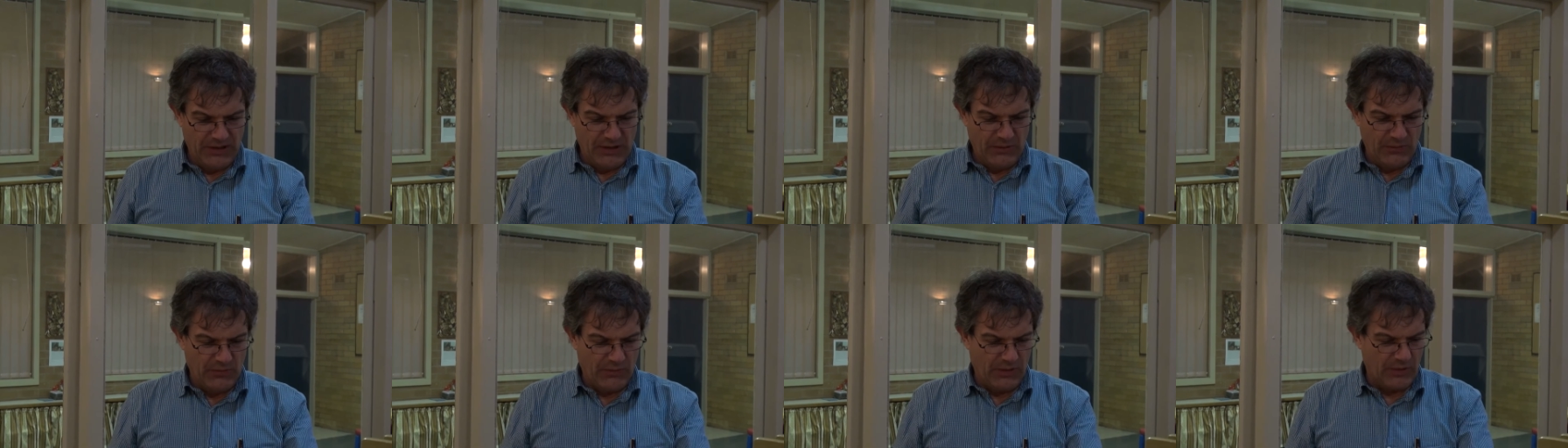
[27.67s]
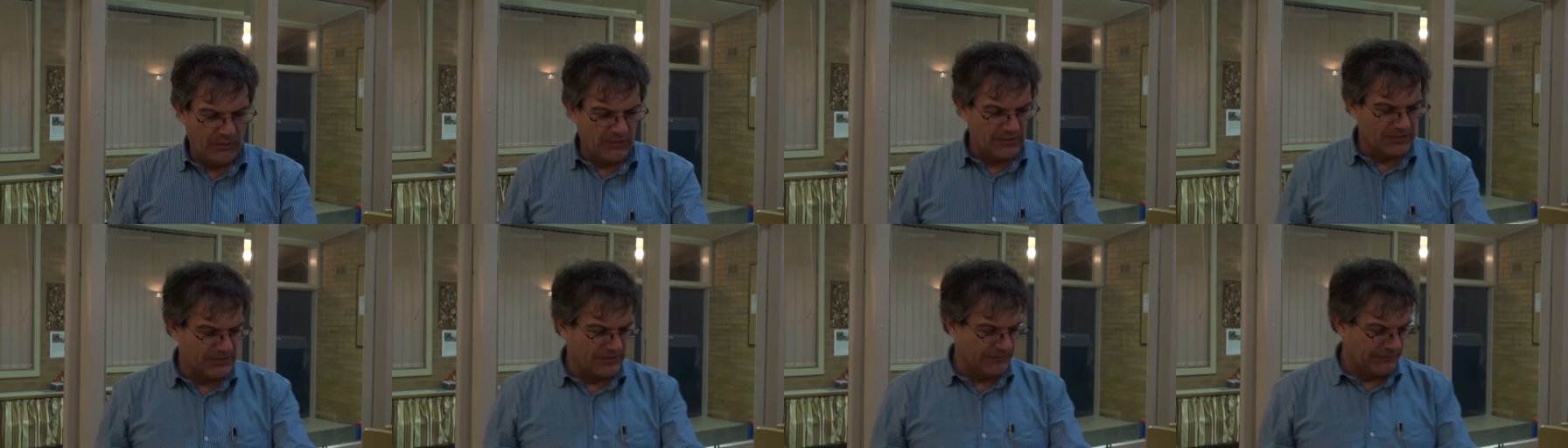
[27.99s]
what
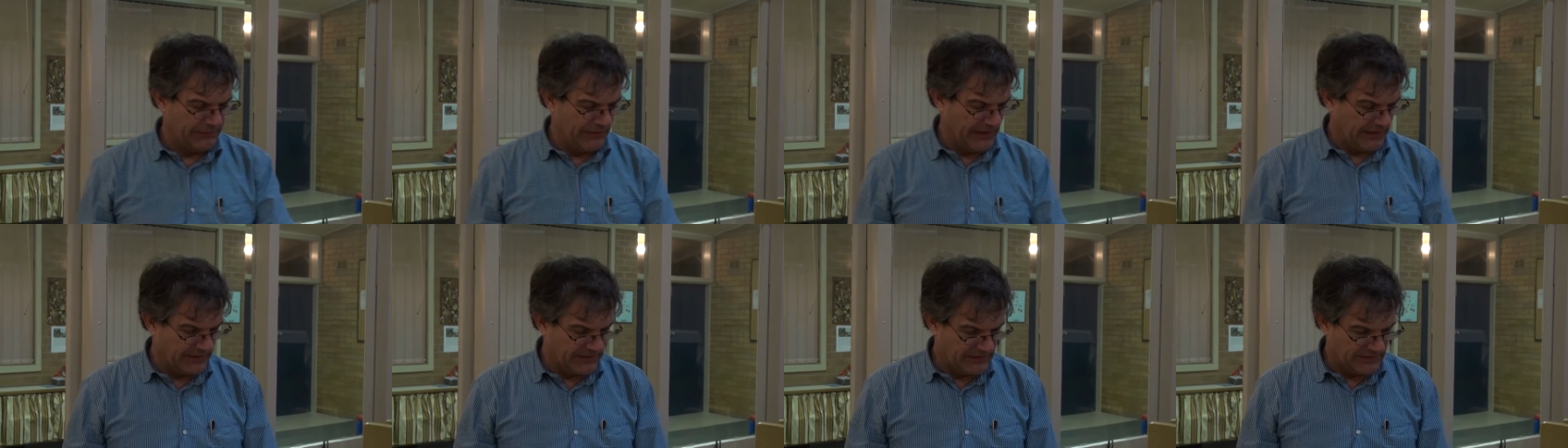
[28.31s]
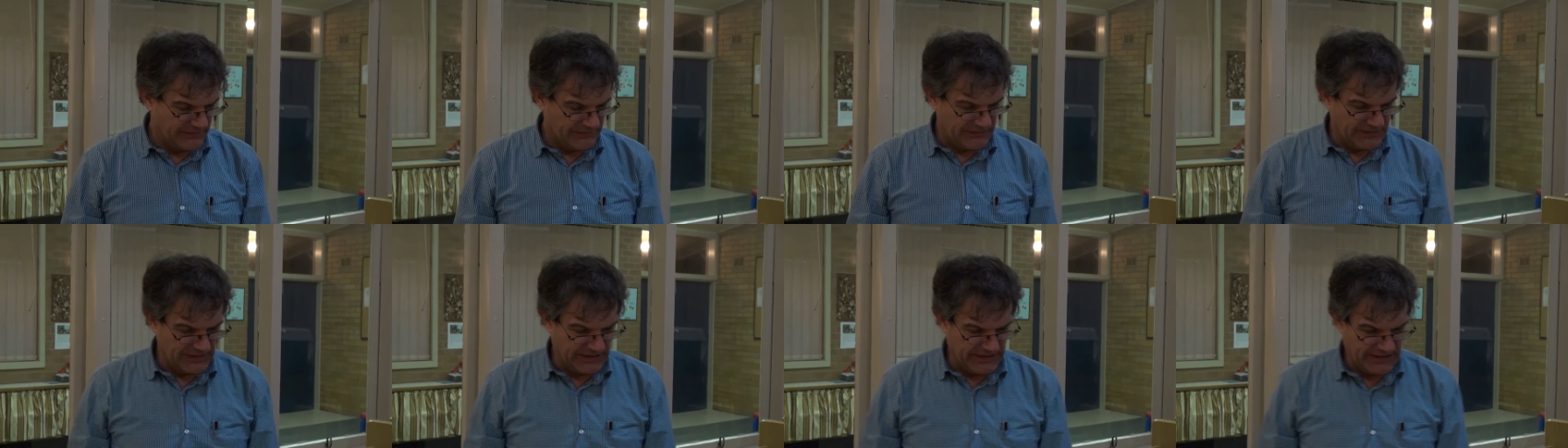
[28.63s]
was
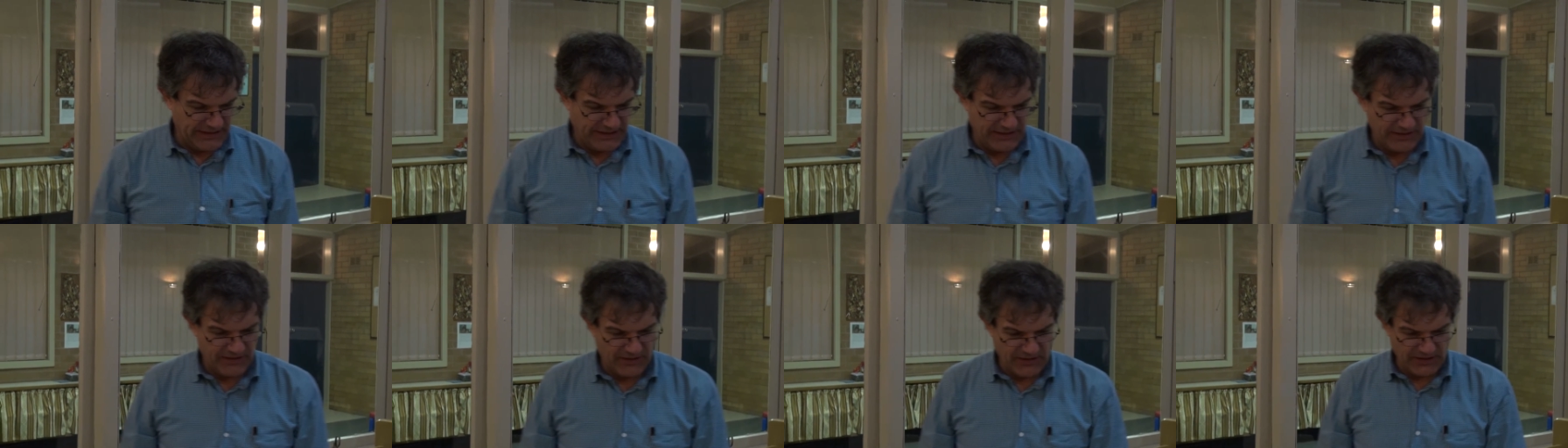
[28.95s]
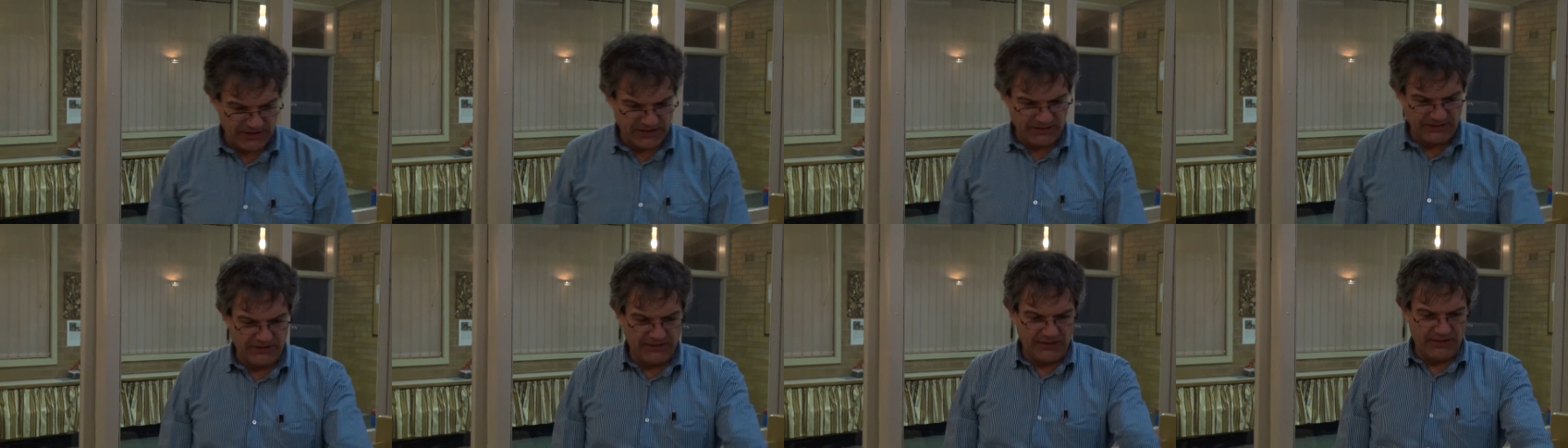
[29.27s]
effectively, I
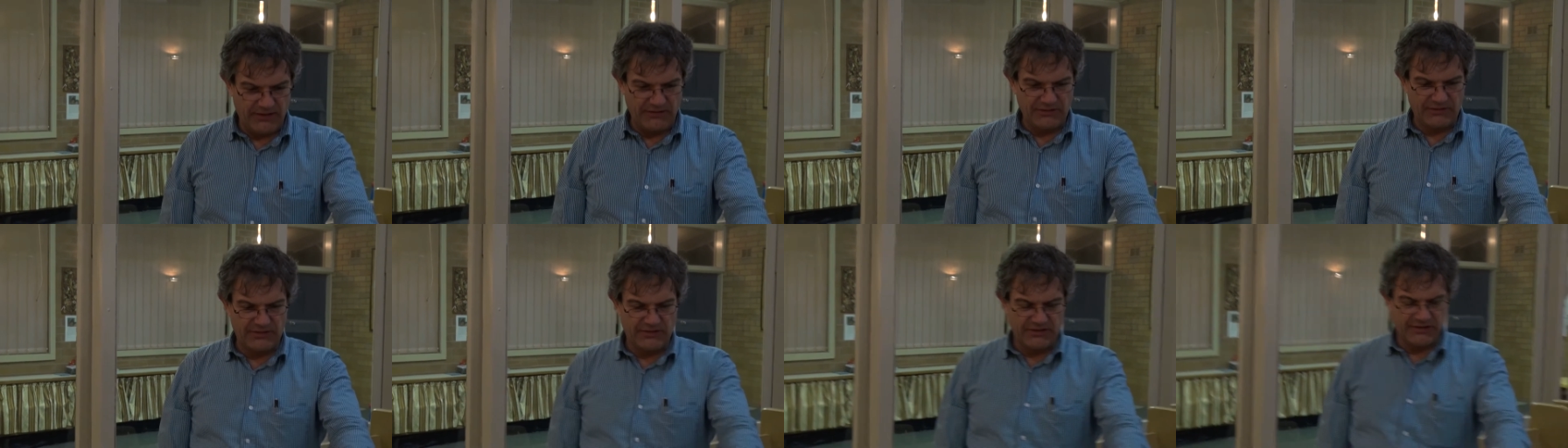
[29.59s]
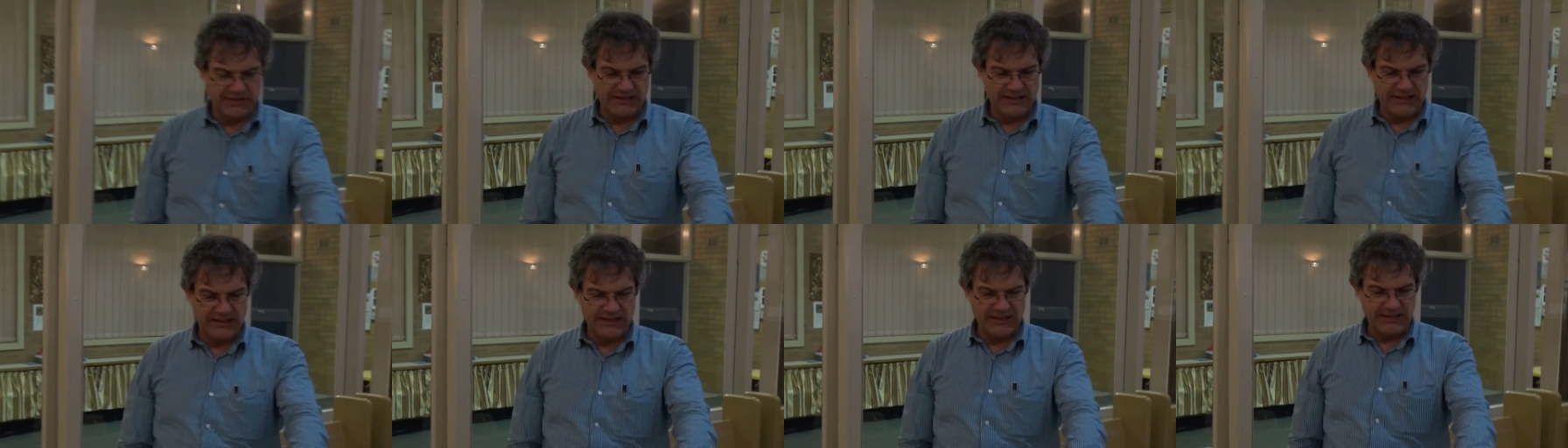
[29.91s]
could go to
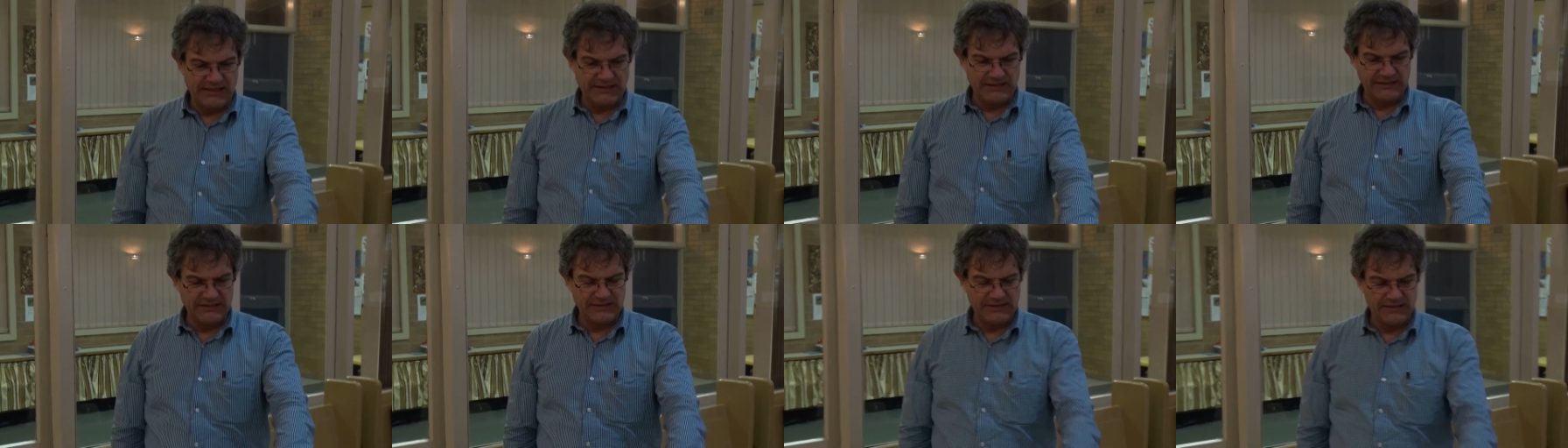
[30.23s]
there,